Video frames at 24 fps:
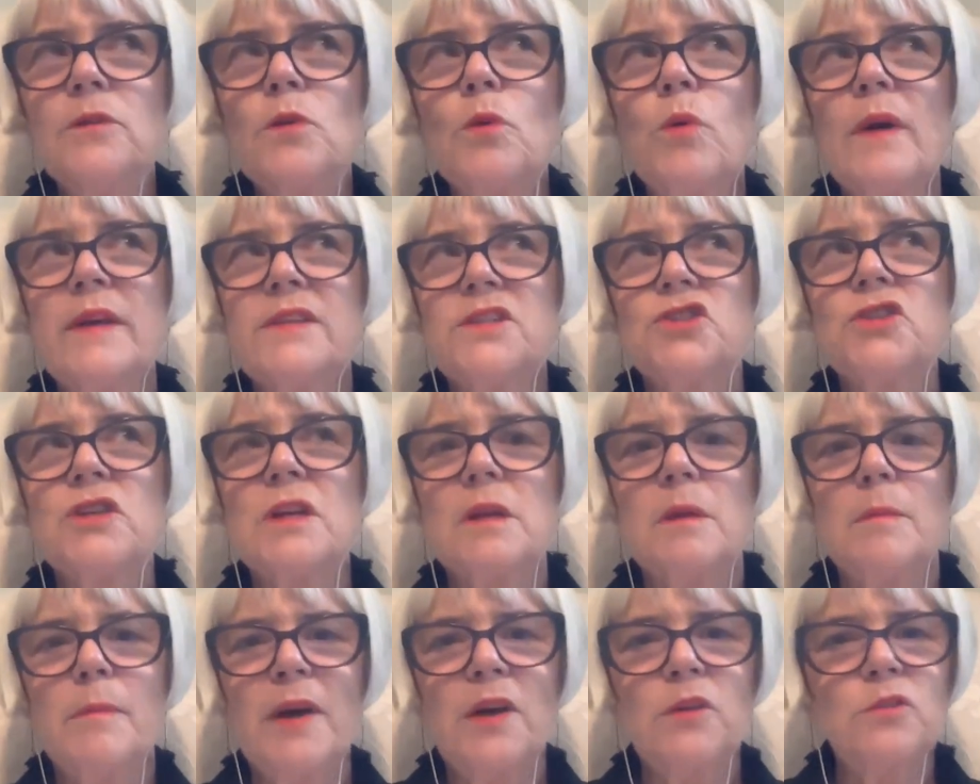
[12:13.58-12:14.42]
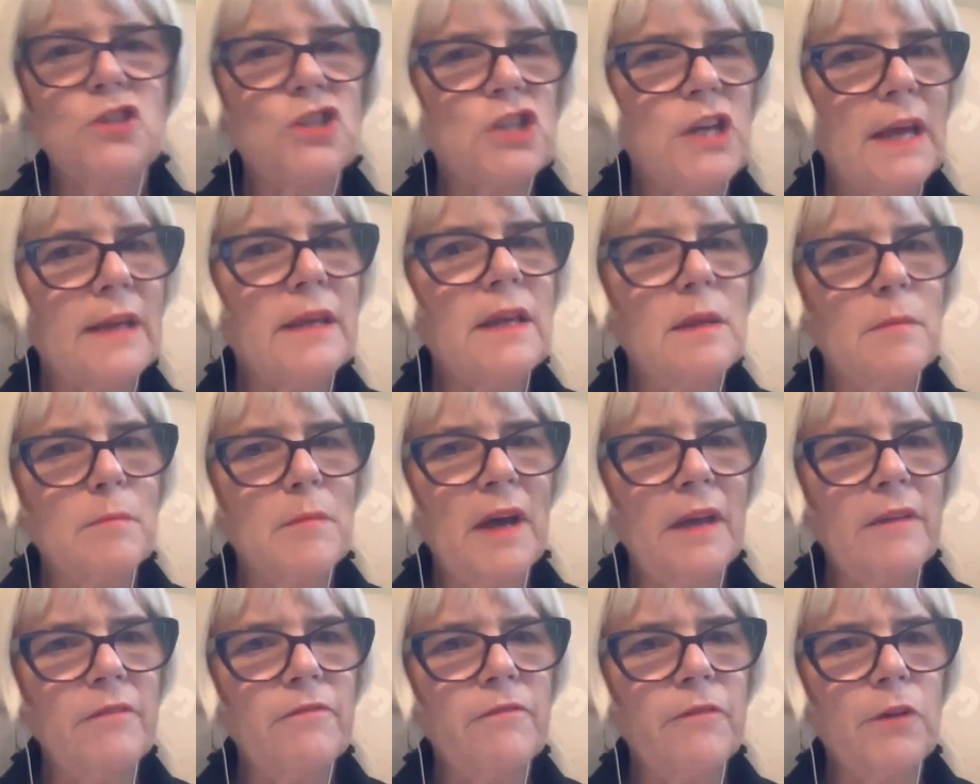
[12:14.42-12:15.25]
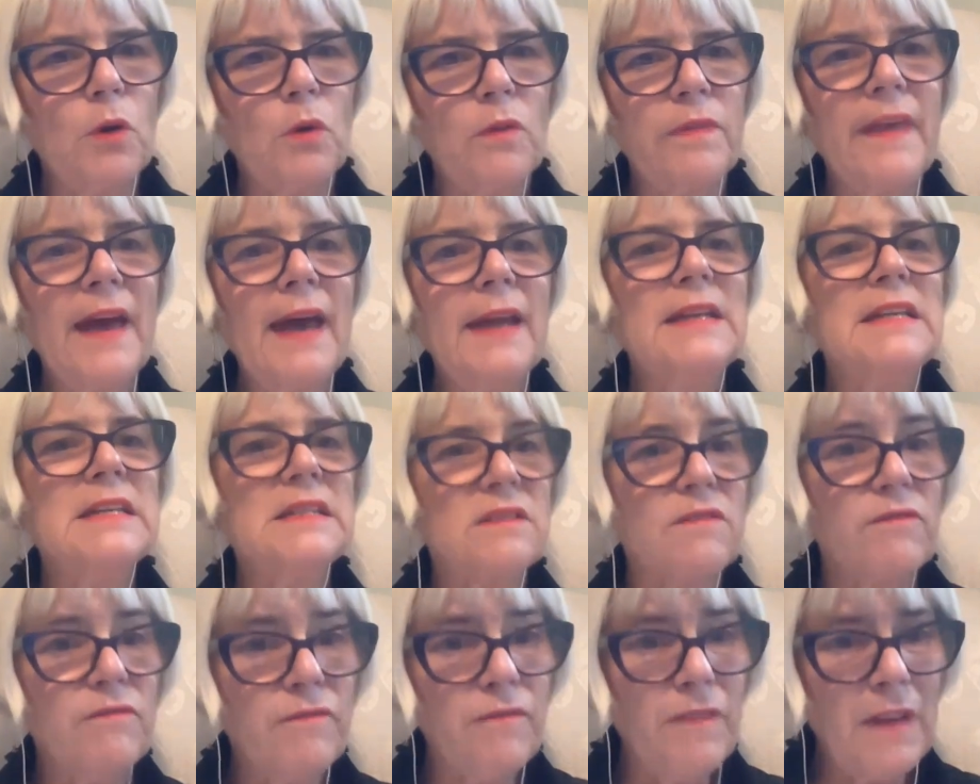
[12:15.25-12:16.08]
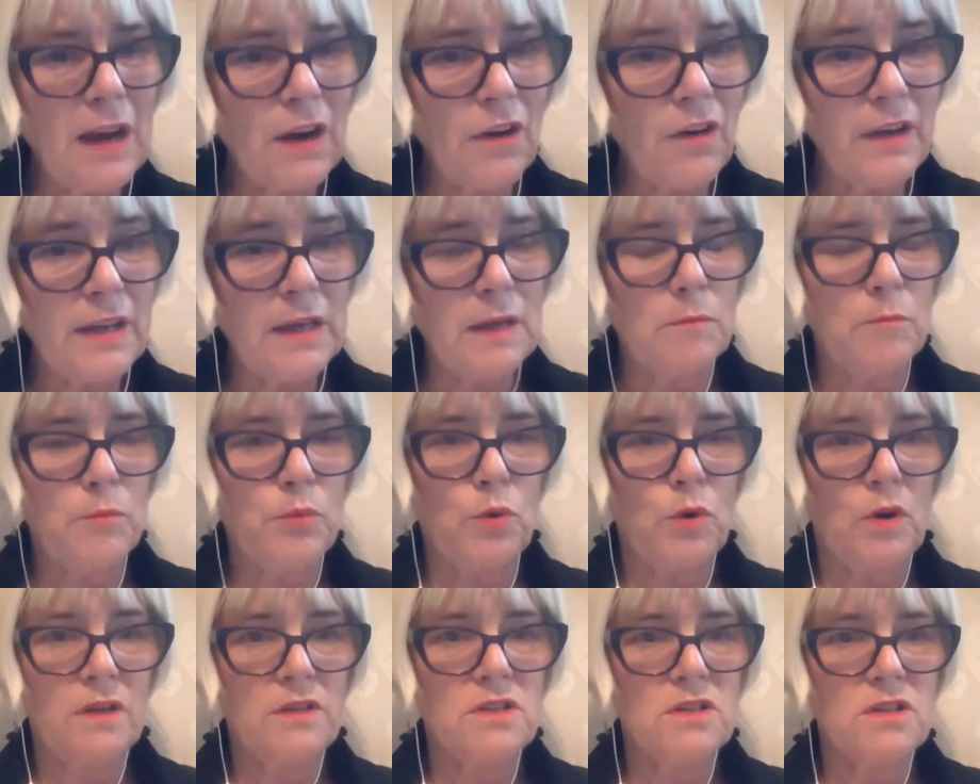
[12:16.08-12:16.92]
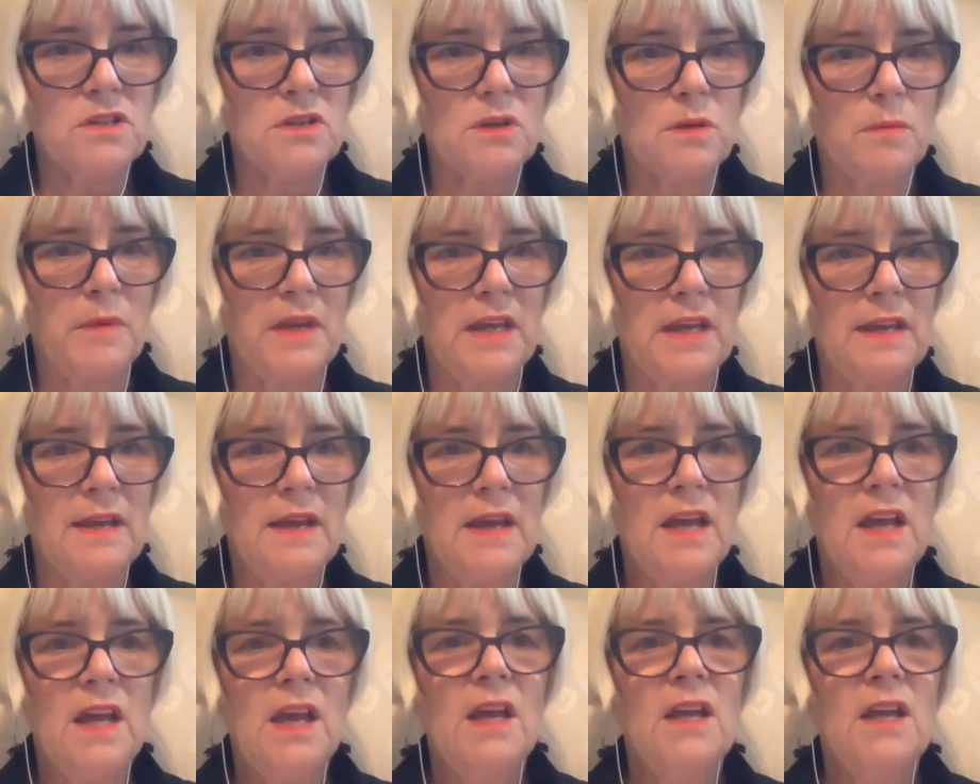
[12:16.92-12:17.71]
question about checking my phone, that is very important to me.